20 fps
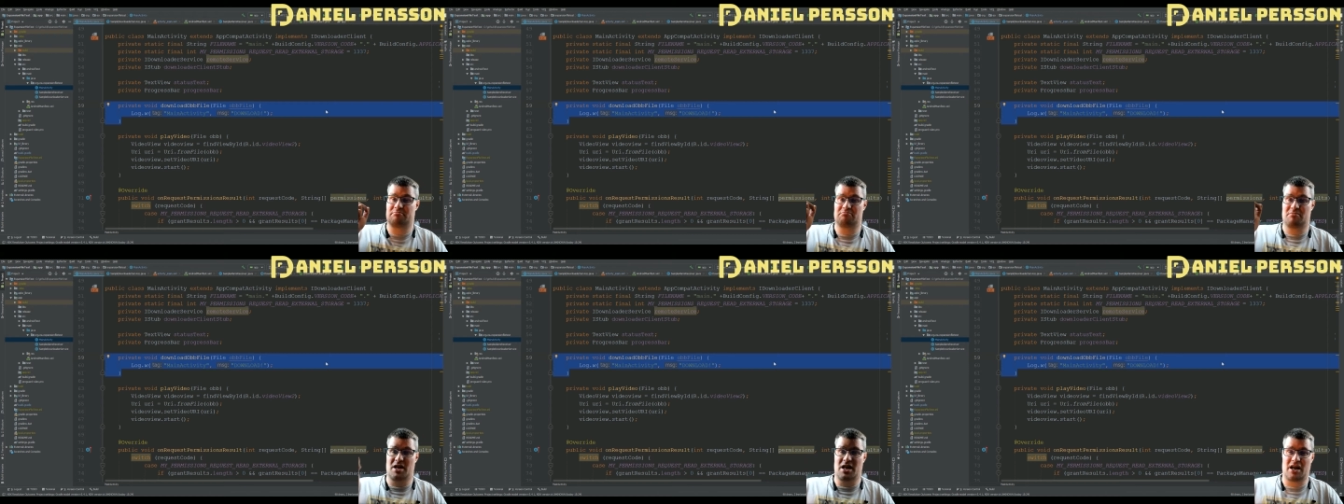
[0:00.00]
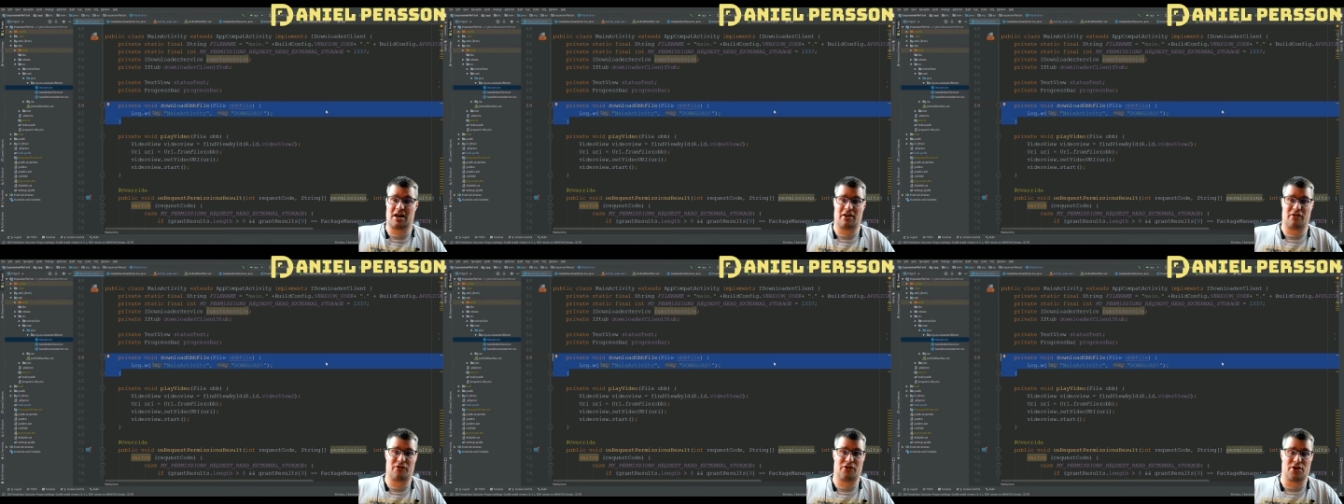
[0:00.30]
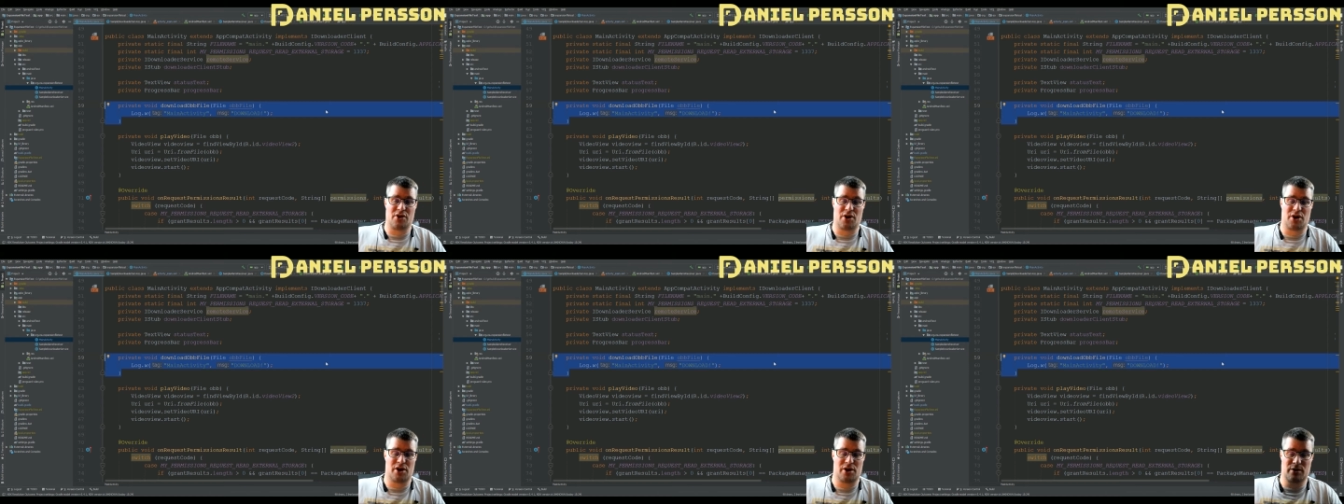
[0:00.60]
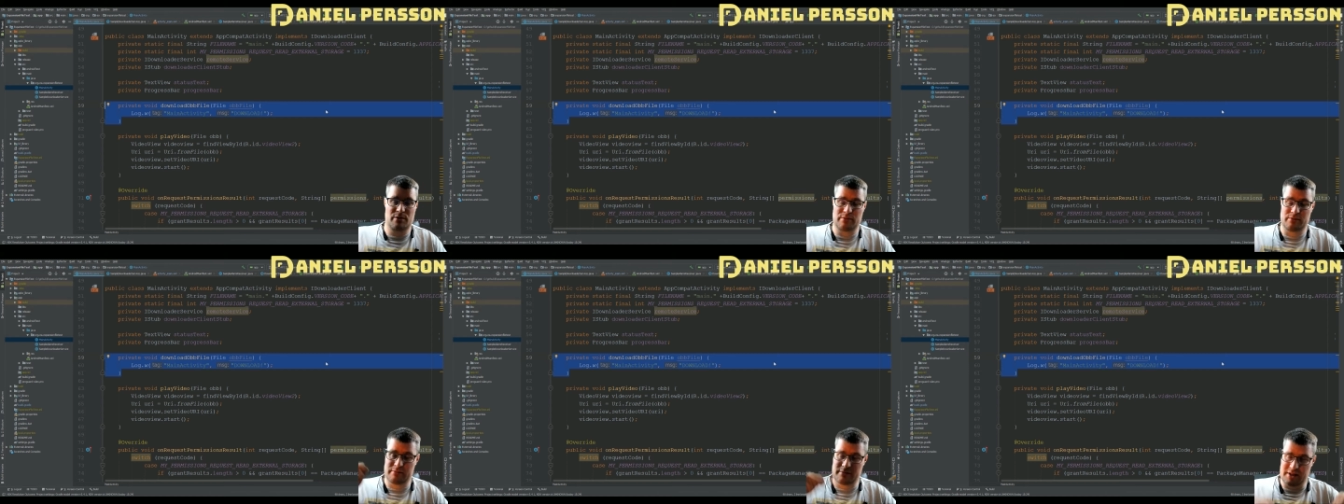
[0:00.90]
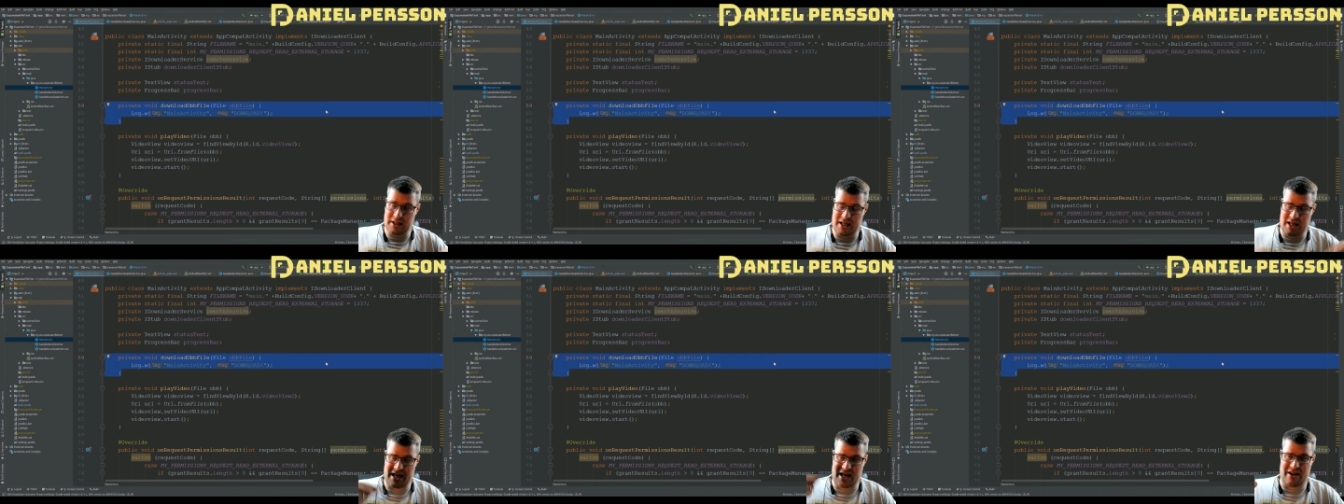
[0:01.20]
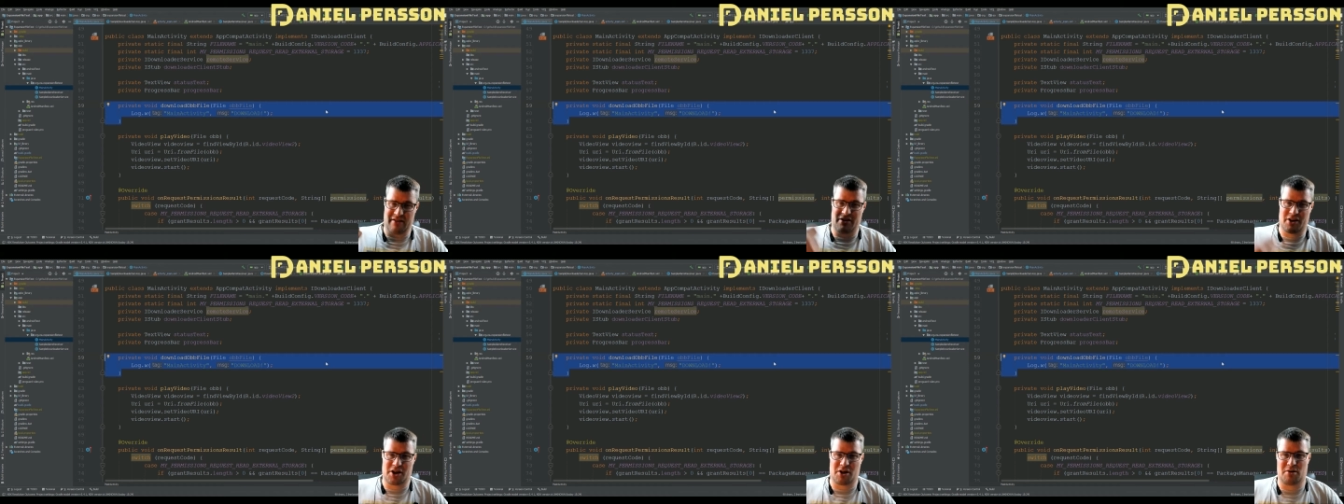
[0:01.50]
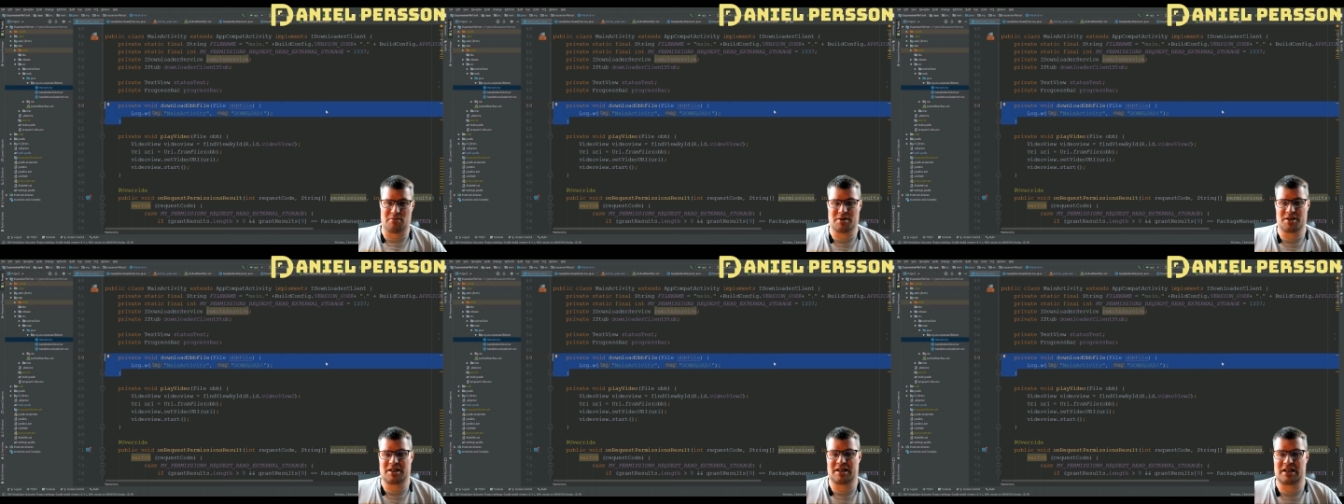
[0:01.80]
If you know, leave a
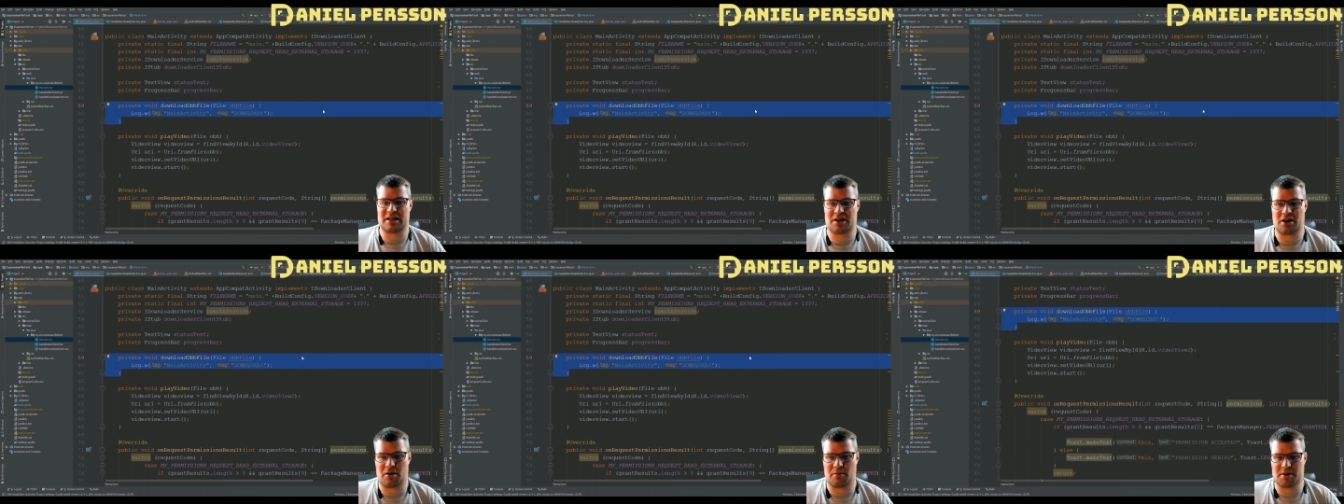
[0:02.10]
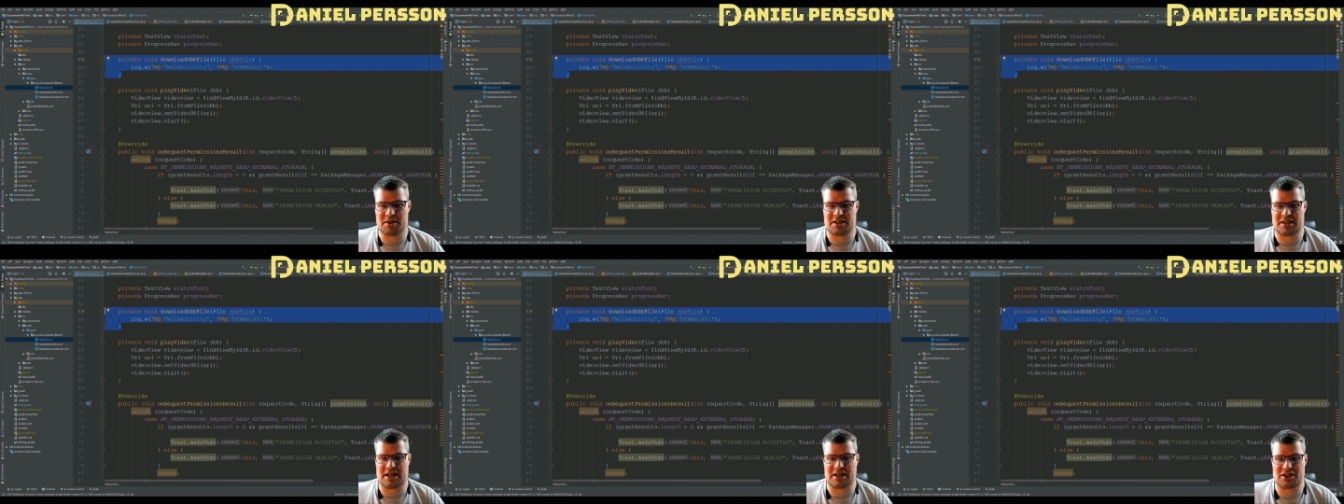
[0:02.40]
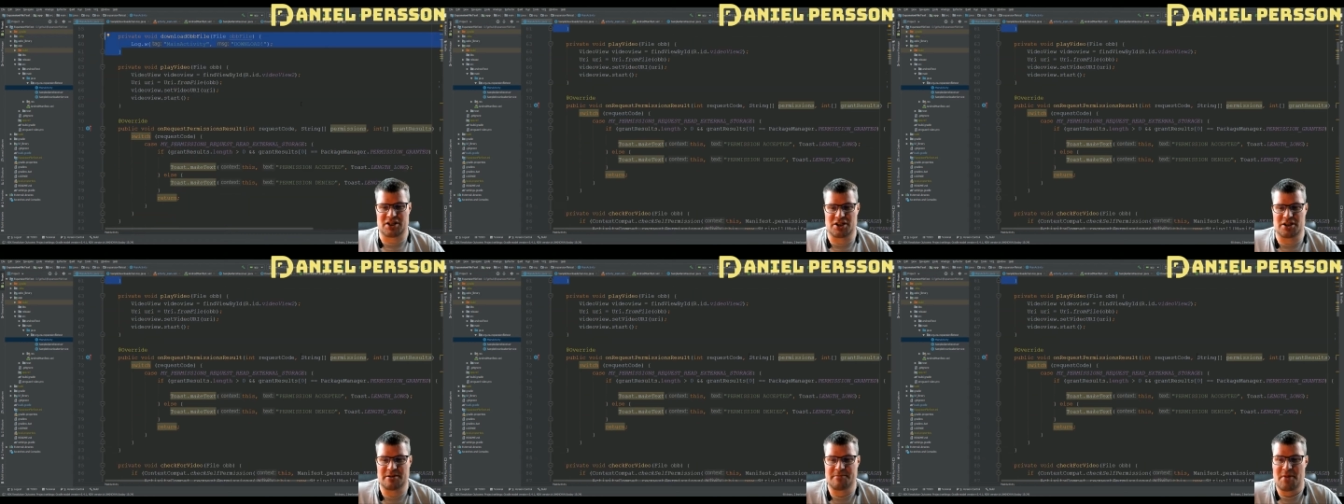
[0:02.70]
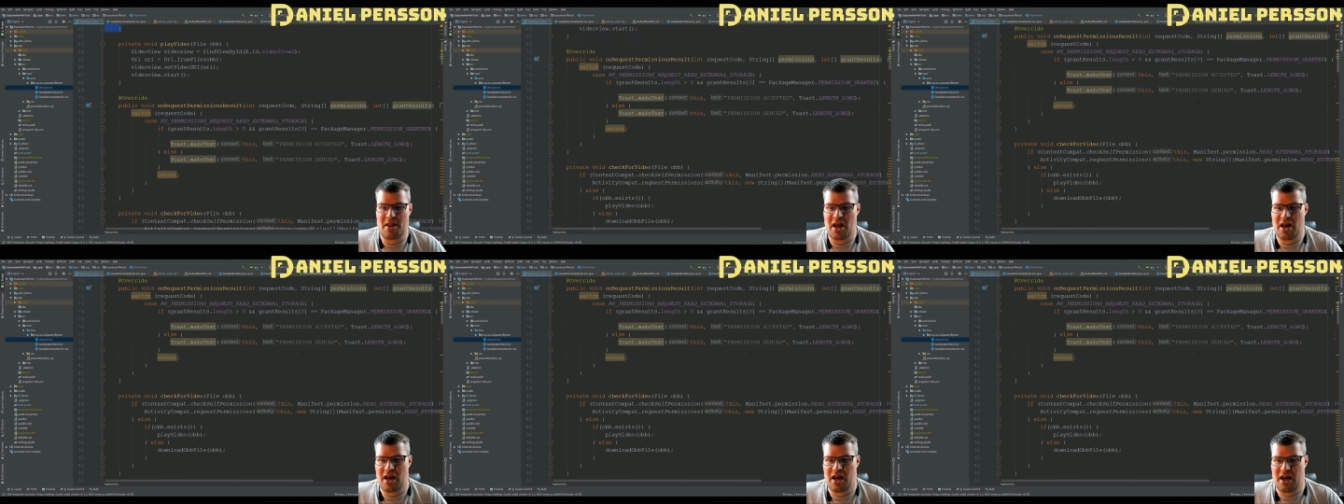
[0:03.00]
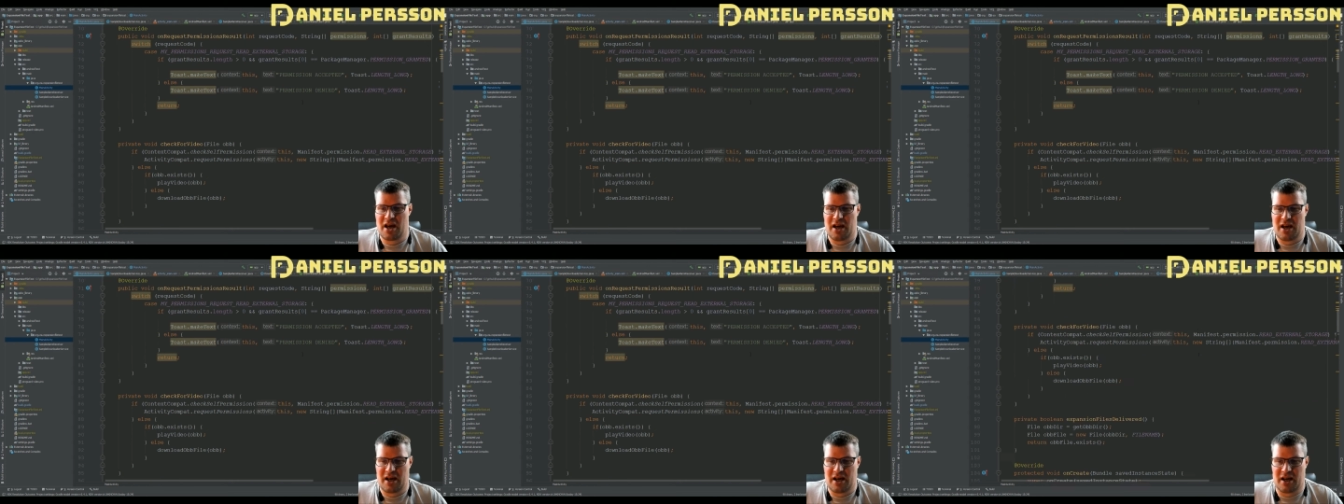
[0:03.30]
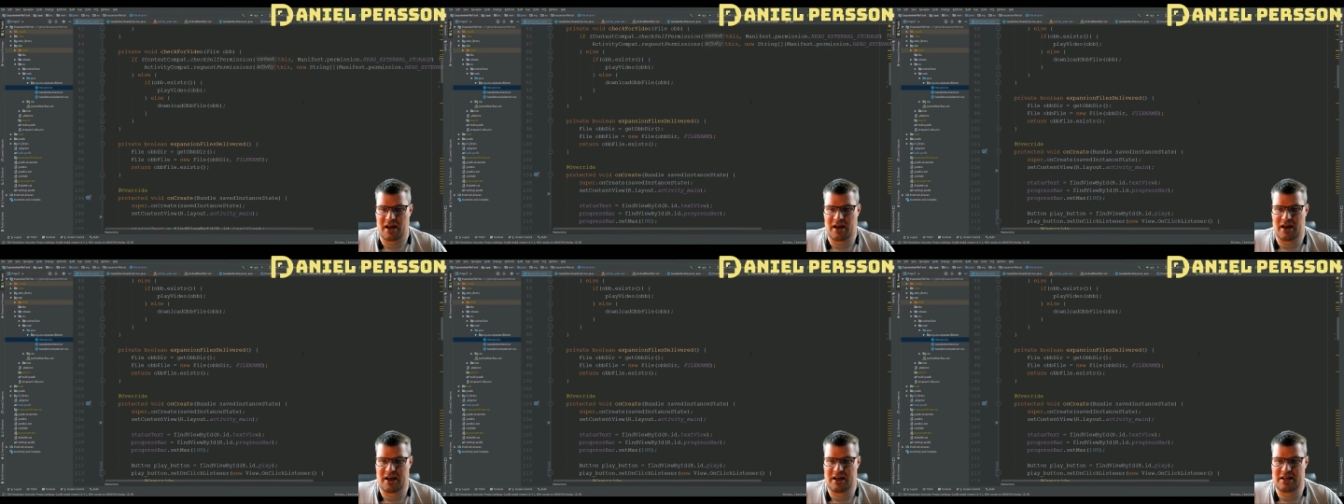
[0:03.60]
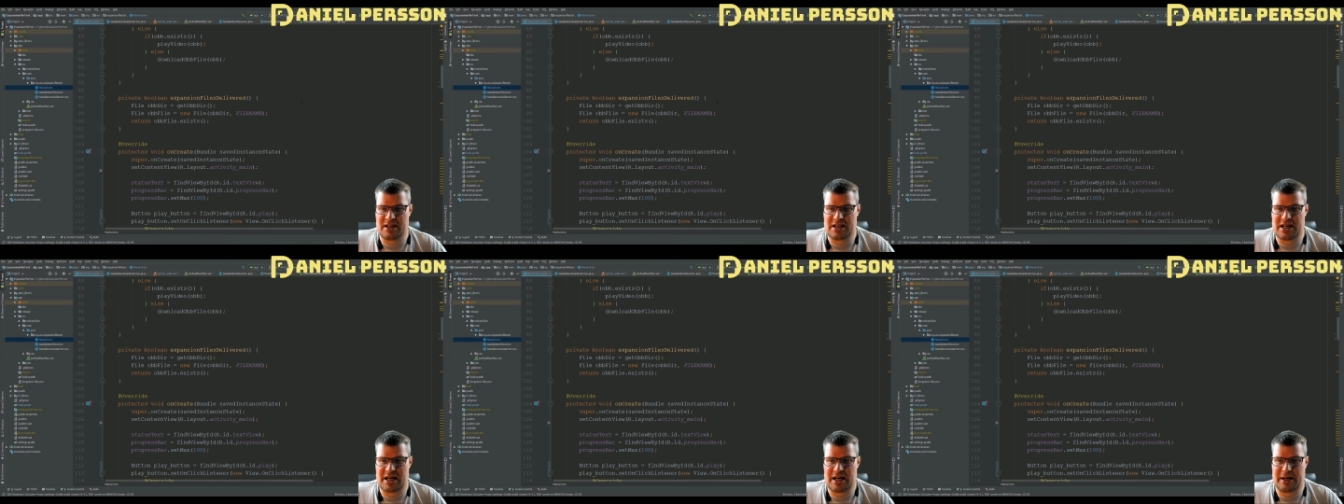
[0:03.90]
comment in the comment section.
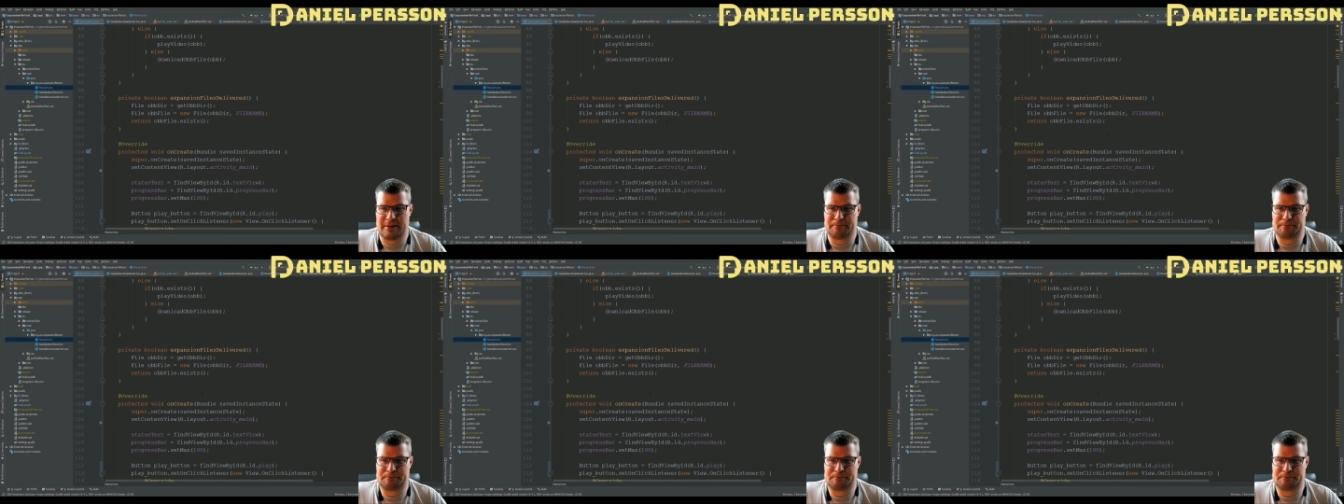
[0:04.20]
And uh,